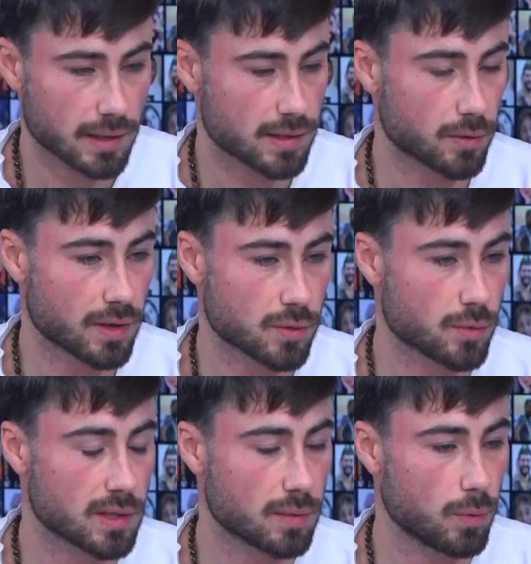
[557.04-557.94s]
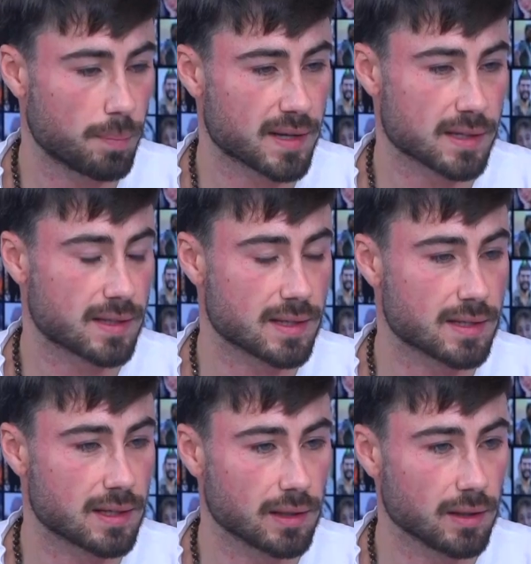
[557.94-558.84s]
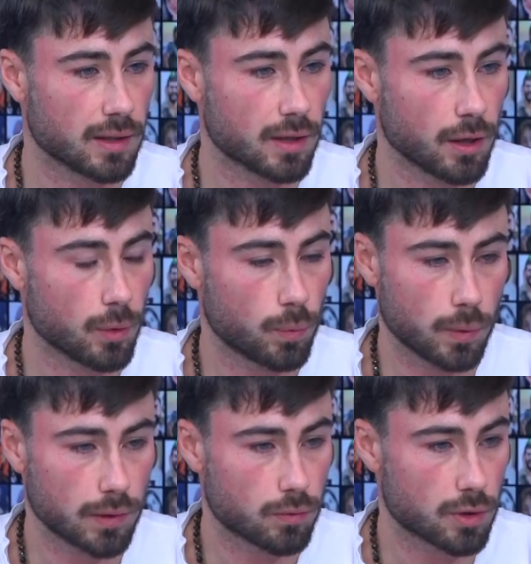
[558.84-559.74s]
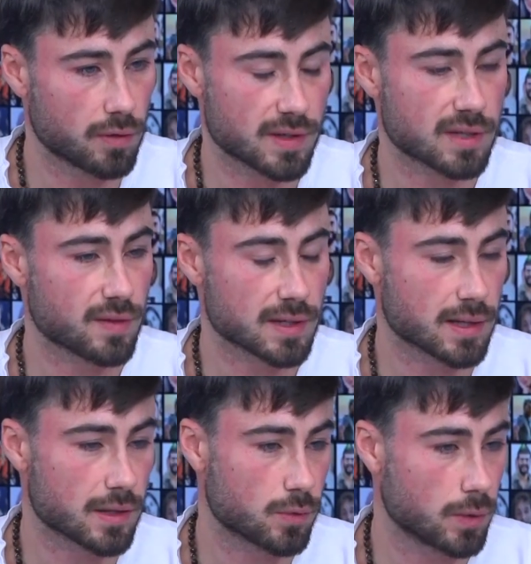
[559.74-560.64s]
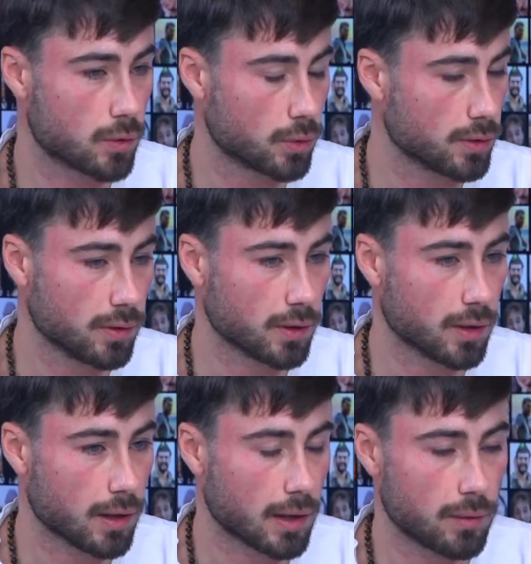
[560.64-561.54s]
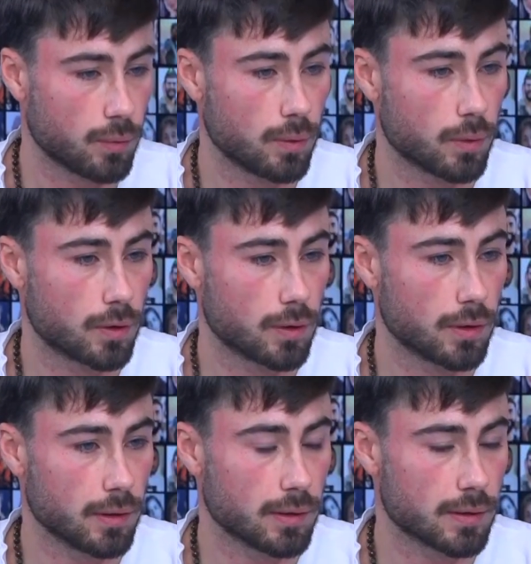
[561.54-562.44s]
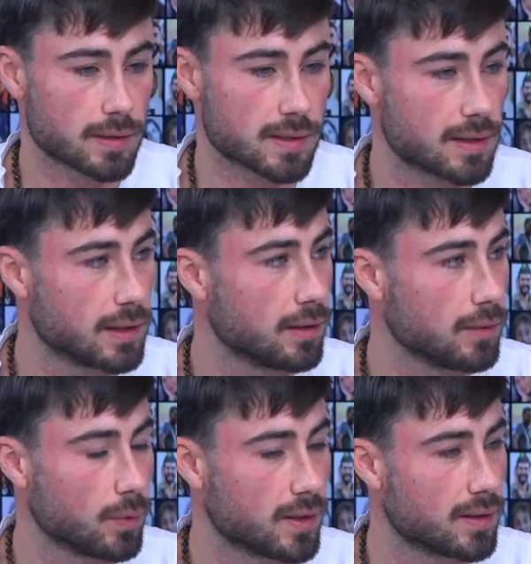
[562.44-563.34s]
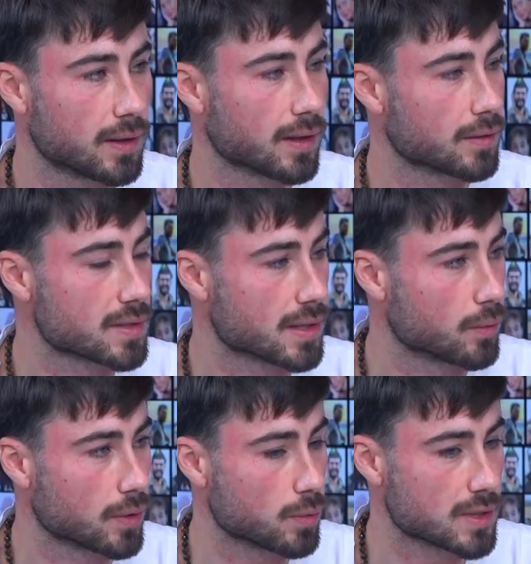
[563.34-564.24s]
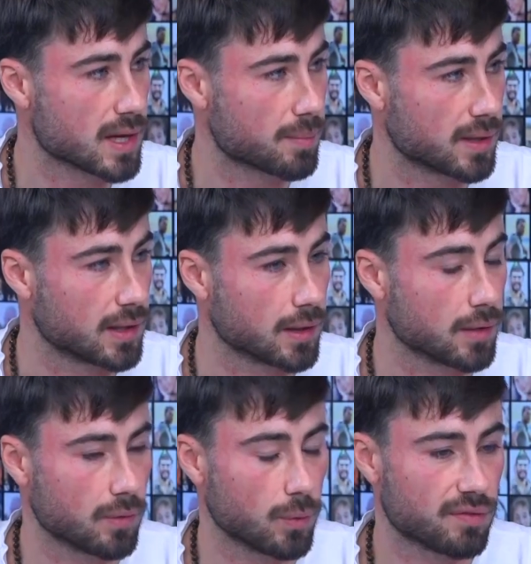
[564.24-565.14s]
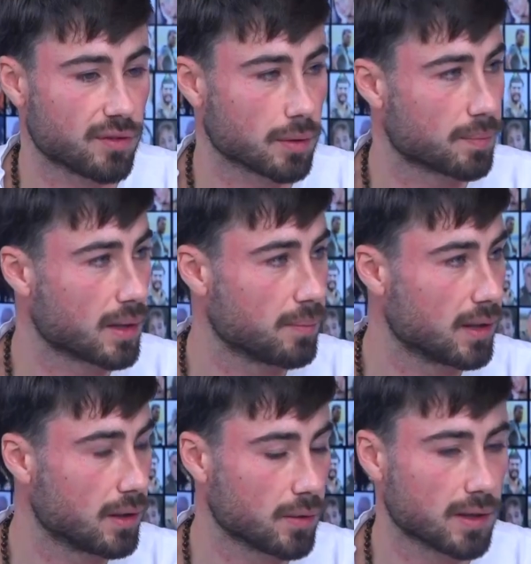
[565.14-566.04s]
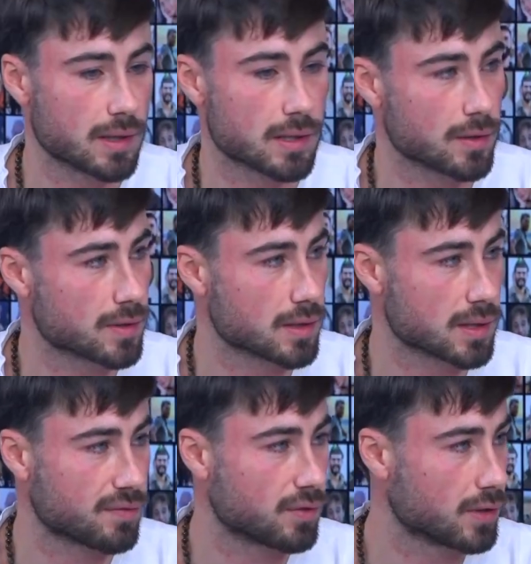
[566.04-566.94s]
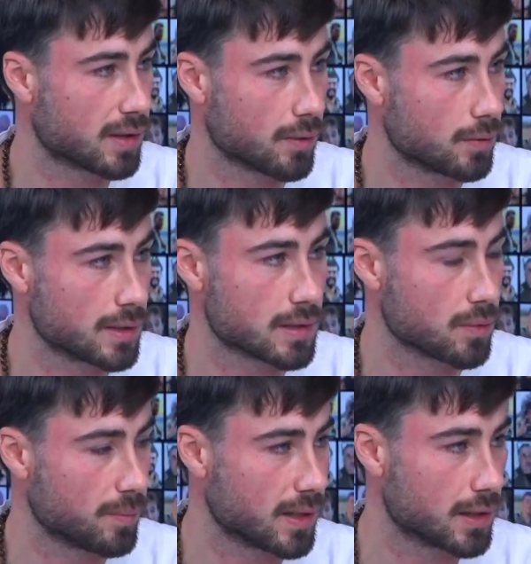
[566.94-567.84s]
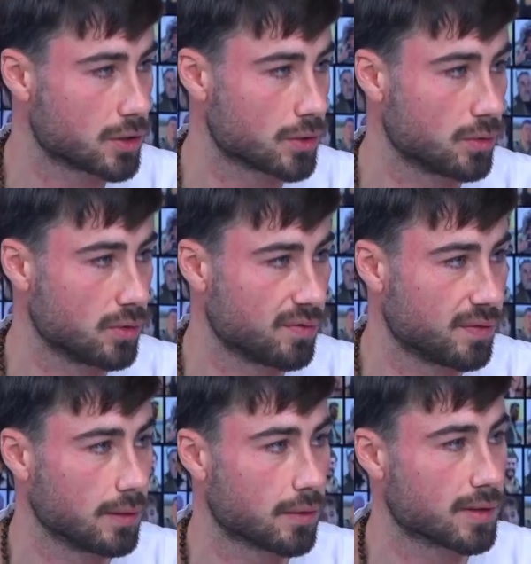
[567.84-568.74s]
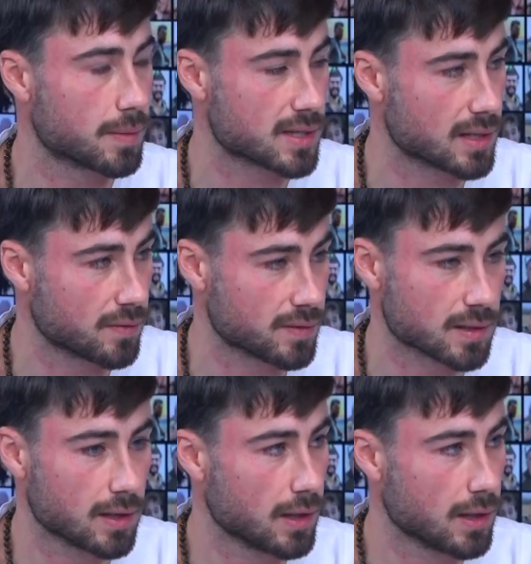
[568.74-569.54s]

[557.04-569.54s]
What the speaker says: as soon as we passed this scene, we drove as fast as we could, and we didn't understand what was happening. We thought maybe, okay, so there's a few terrorists who managed to filter themselves